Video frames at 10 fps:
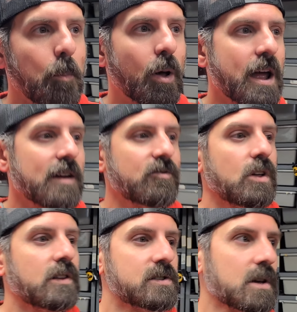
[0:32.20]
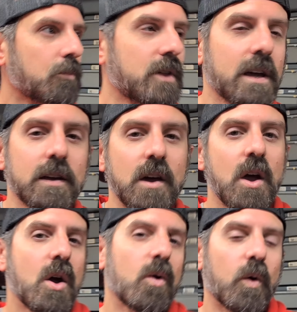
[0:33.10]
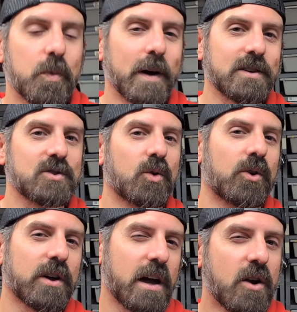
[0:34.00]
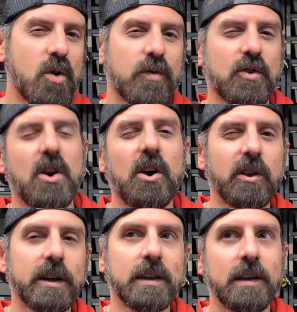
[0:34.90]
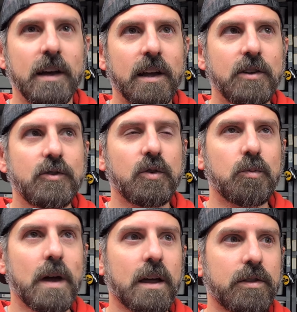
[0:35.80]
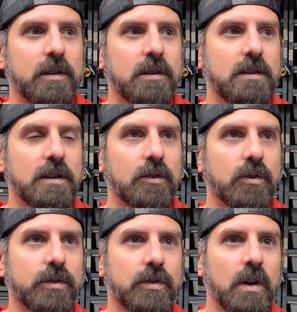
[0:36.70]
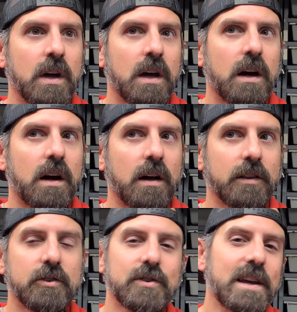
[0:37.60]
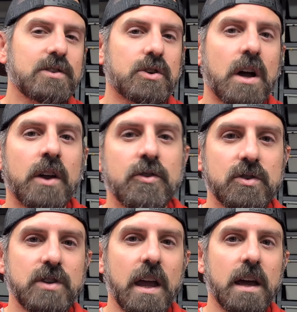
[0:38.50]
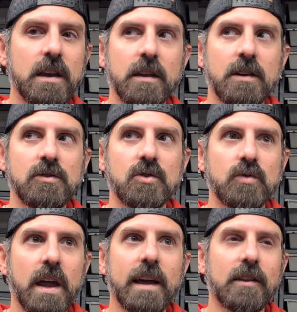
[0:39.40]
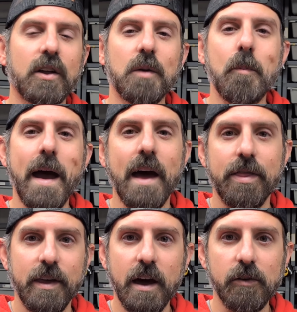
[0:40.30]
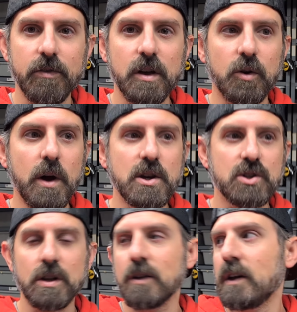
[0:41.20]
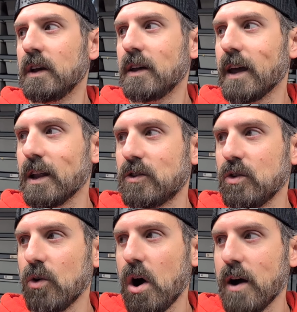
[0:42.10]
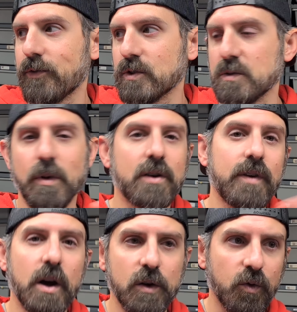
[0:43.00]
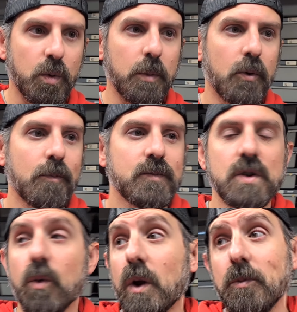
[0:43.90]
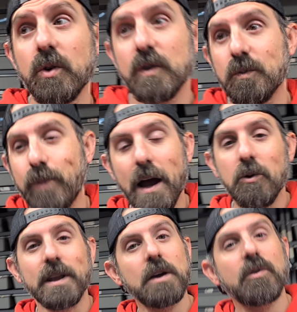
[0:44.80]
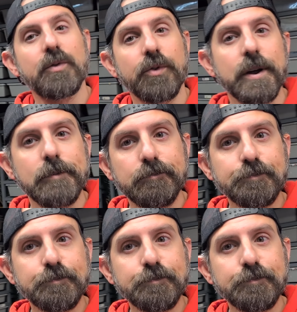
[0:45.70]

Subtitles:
but I have done something with my store to kind of overhaul it to make the deals a little easier to understand and to take a lot of math out of the equation and to offer some better value for people. So what I'm doing is buy one, get one free